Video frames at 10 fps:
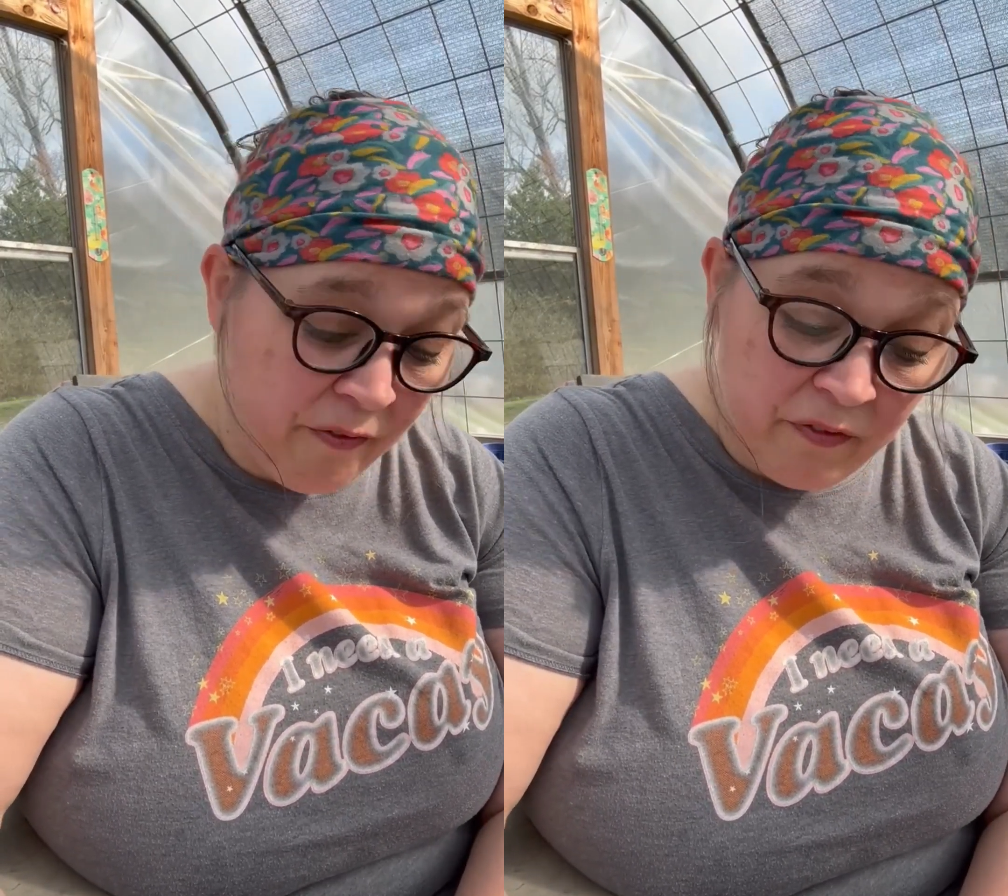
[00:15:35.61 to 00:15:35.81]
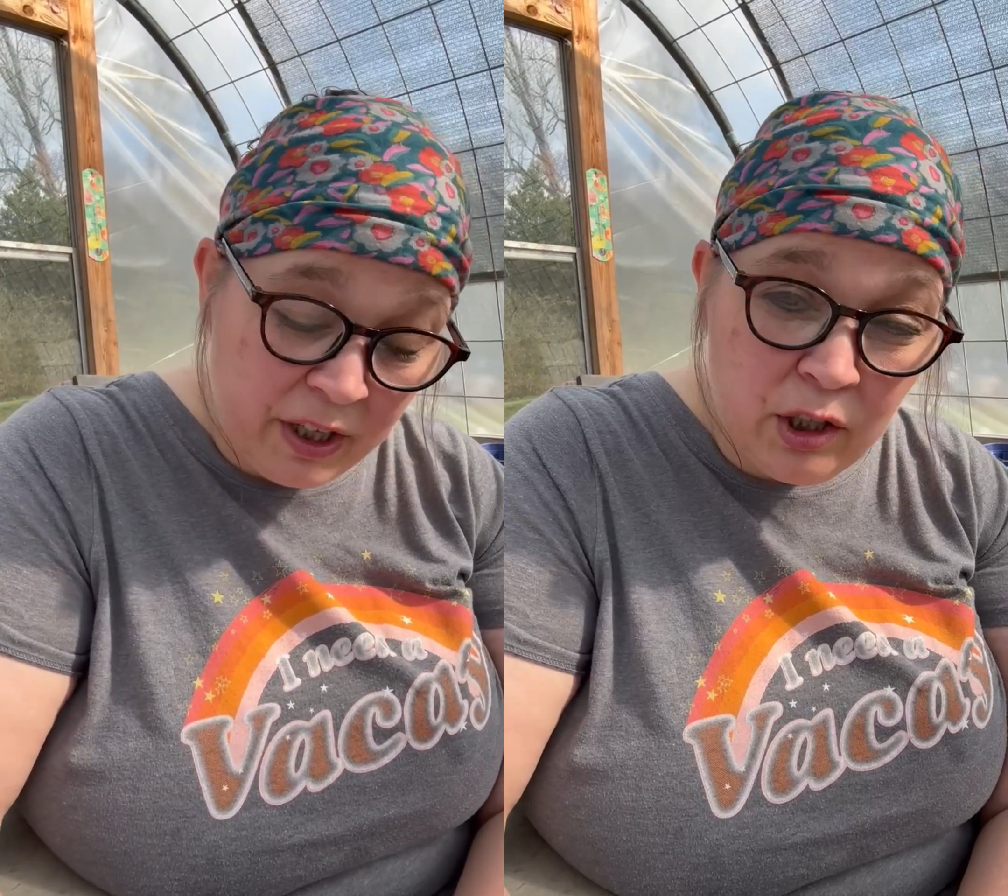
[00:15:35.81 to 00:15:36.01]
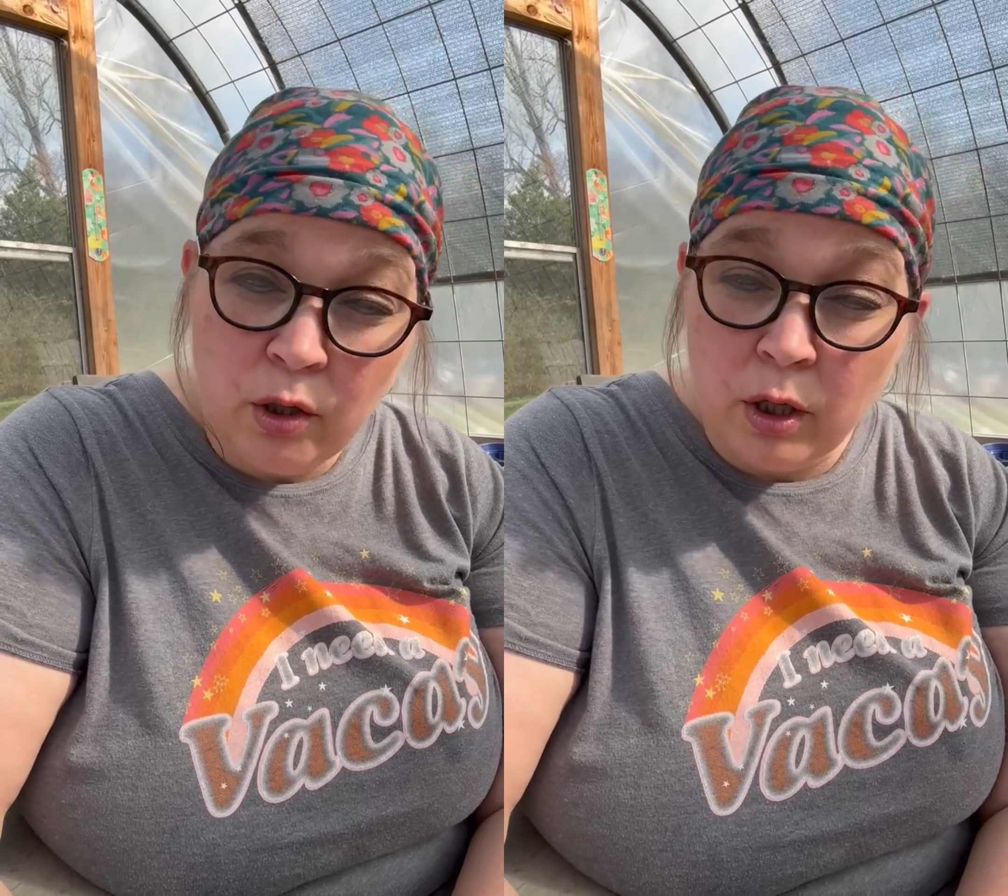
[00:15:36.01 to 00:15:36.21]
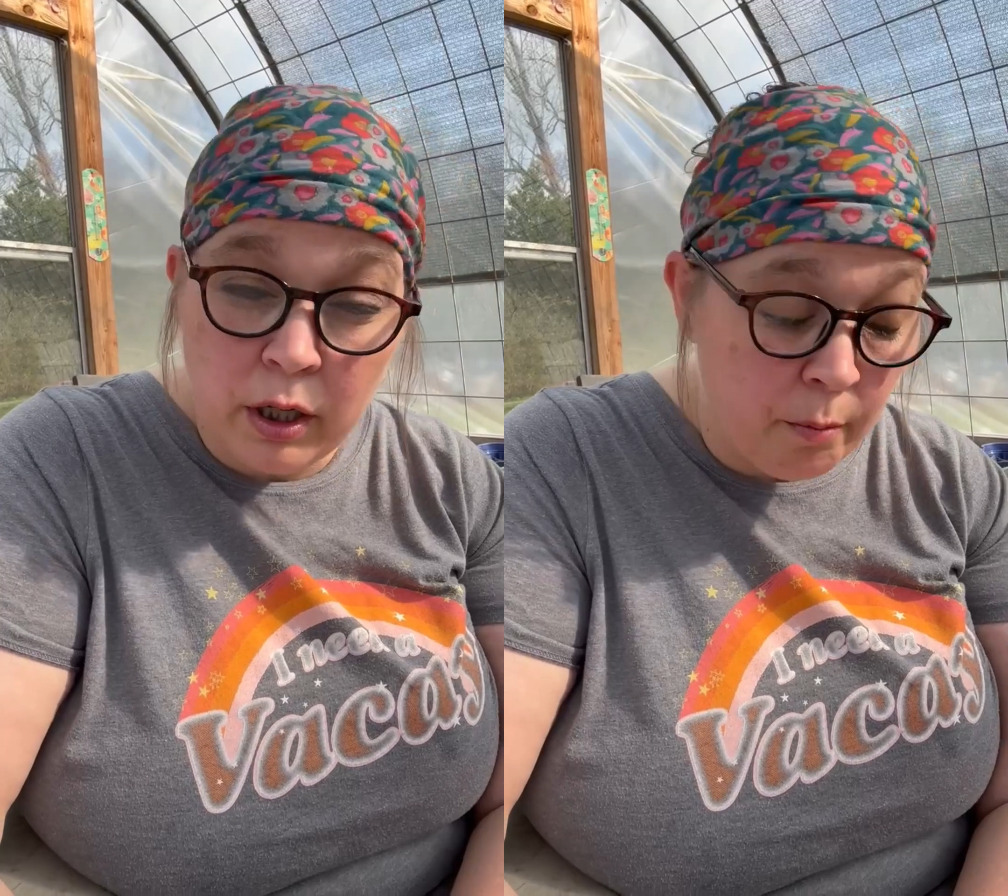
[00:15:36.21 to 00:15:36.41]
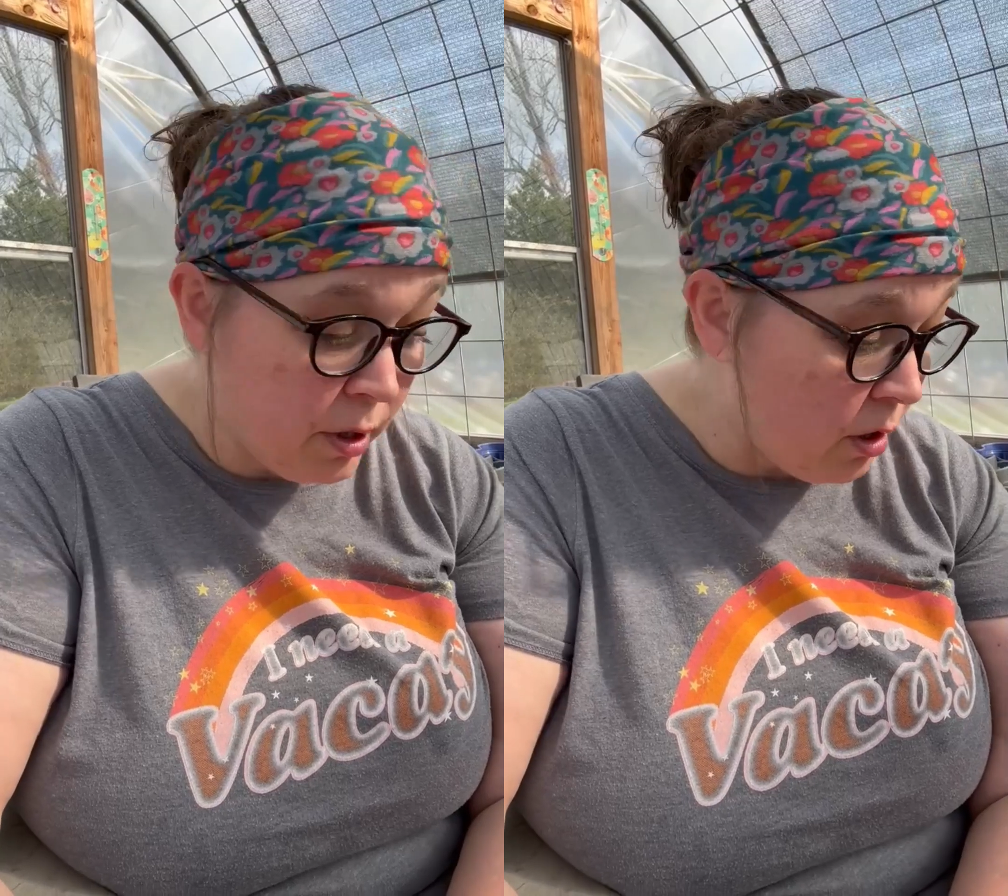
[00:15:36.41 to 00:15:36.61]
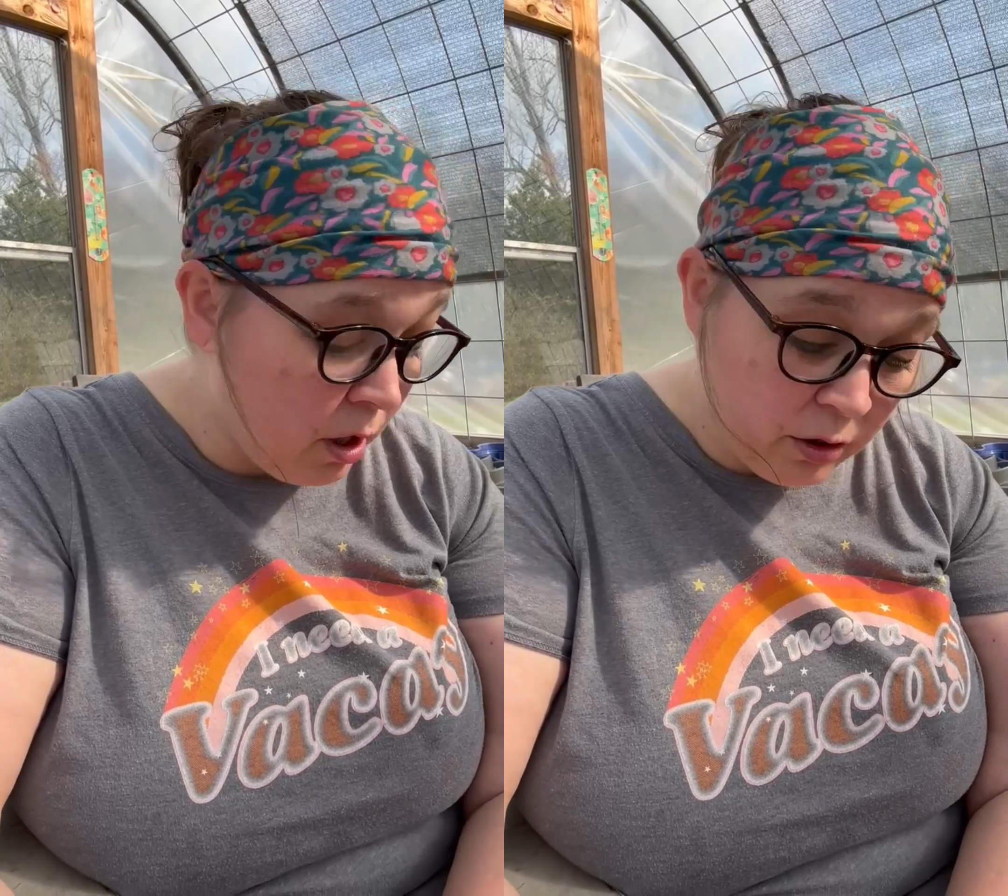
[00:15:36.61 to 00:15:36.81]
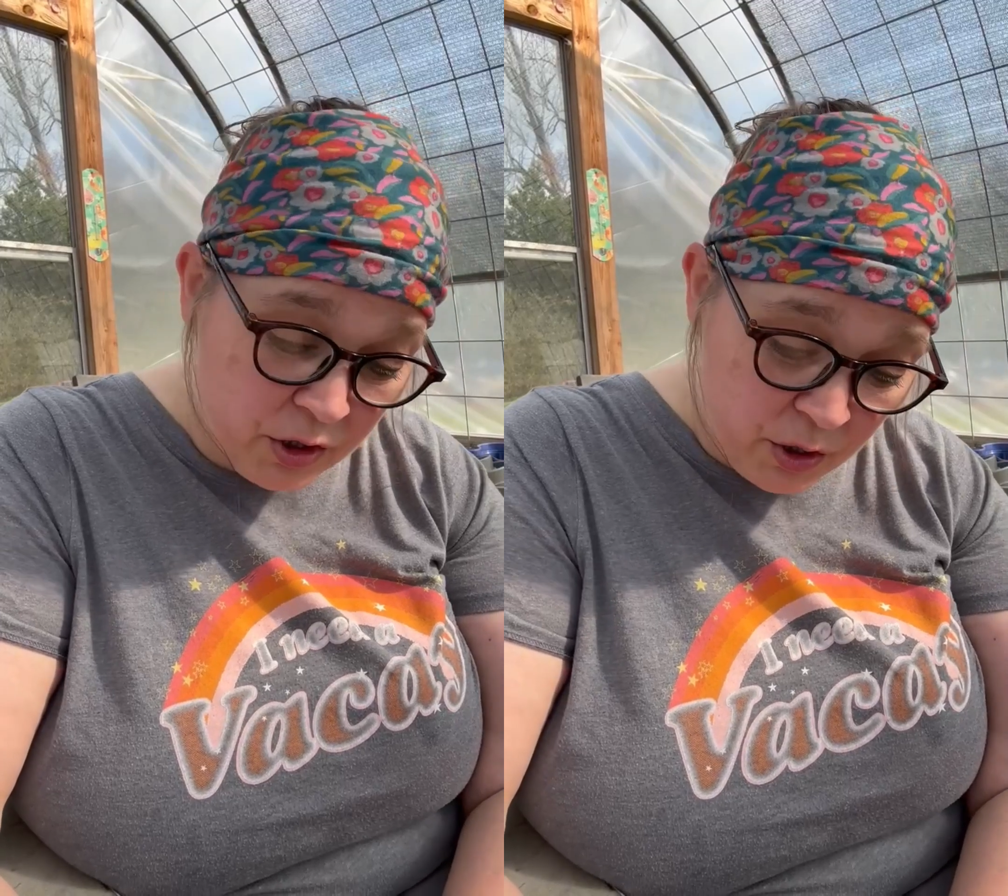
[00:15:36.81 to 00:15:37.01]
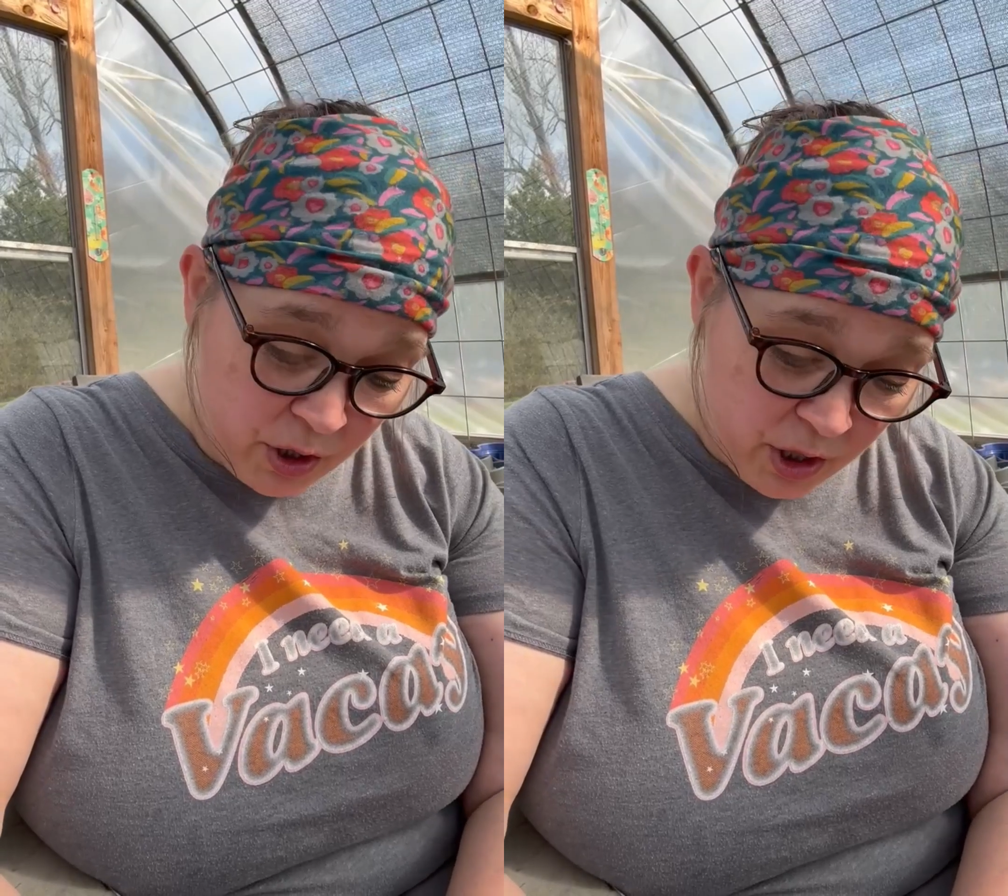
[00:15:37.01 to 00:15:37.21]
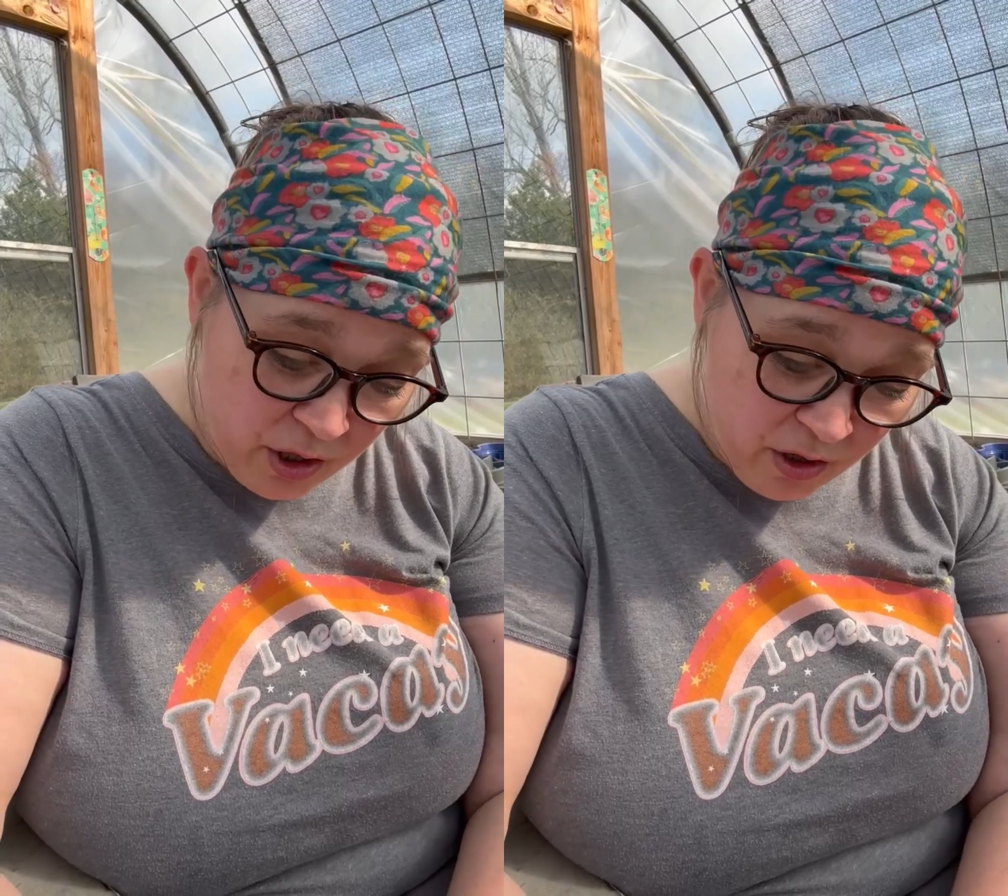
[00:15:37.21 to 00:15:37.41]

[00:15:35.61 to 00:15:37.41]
I think you can get them at Dollar Tree.